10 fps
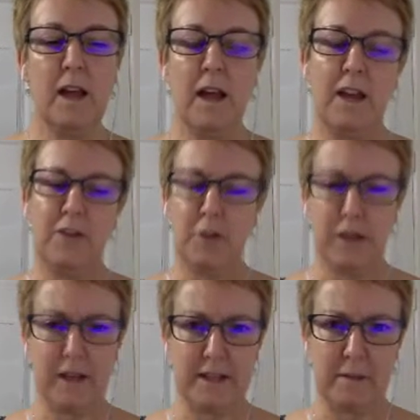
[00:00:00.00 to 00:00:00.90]
If you're
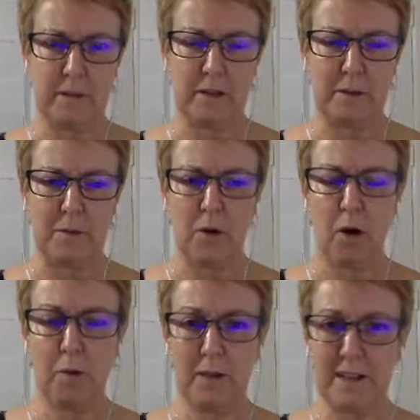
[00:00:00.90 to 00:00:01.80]
looking at something a bit more
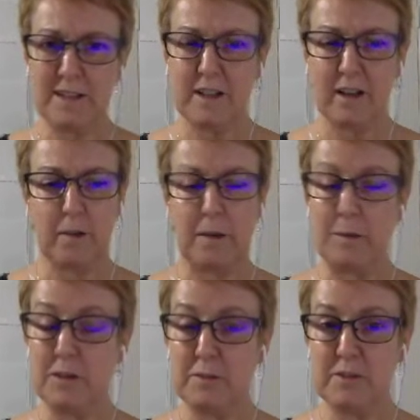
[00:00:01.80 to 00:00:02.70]
complex, like a
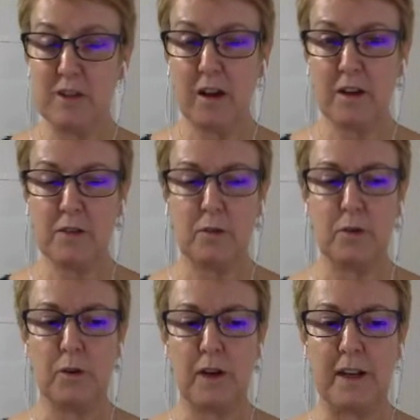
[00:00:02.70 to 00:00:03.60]
membership site
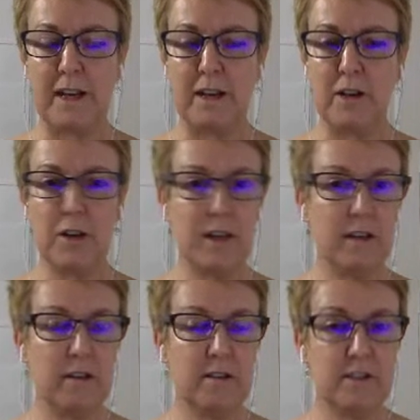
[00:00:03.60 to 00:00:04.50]
or an
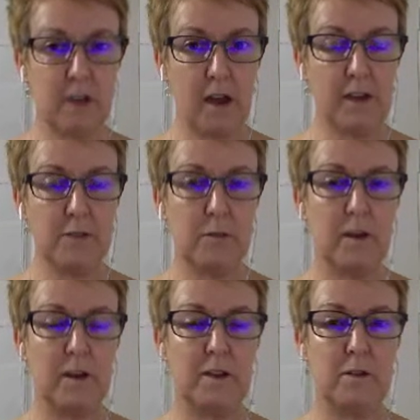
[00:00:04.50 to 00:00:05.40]
e-learning site
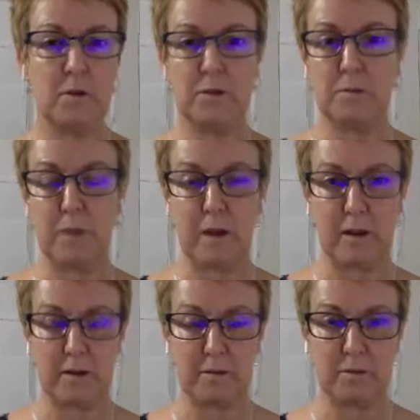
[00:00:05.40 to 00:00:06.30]
where you want
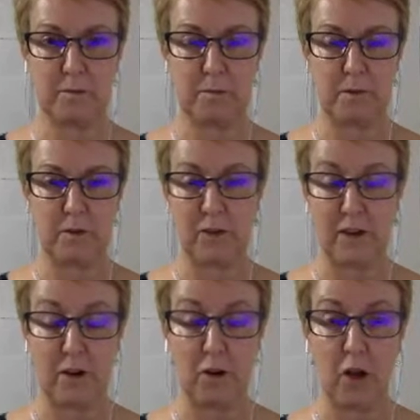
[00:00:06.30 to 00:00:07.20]
to create
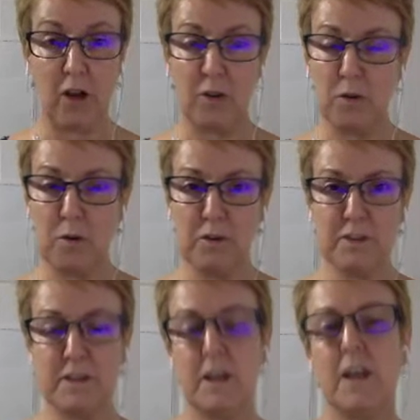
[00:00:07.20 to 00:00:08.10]
an online
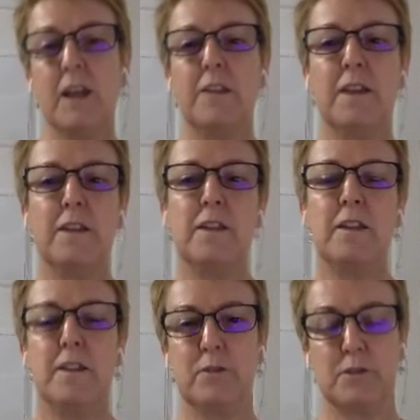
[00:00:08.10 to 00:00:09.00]
course, then
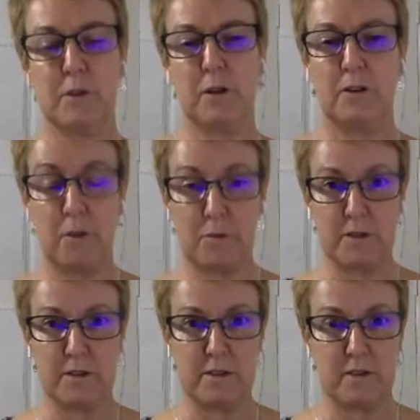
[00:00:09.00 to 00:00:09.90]
there's also a lot of
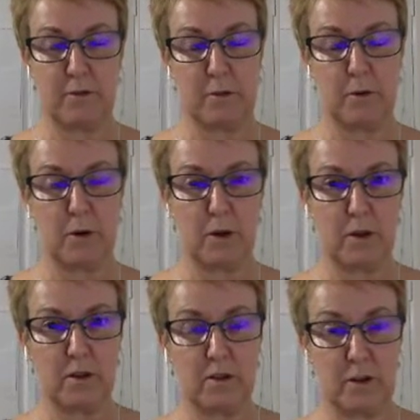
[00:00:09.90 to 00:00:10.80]
options for
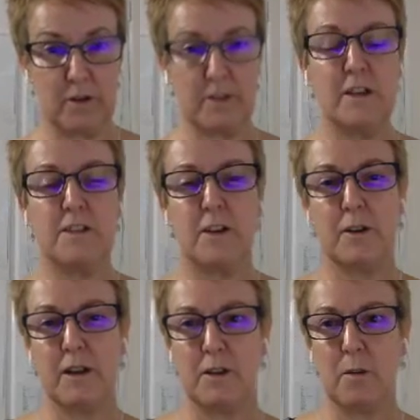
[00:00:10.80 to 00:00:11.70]
those. So
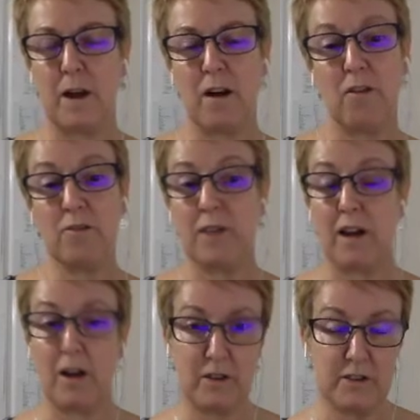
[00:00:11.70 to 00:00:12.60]
in the way of
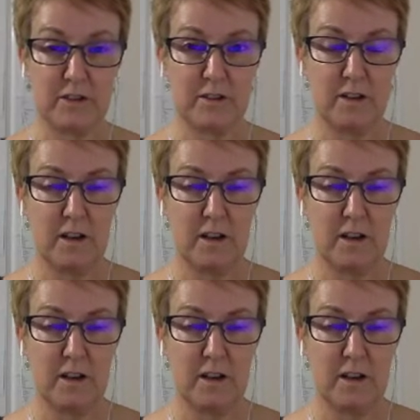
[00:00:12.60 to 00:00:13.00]
hosted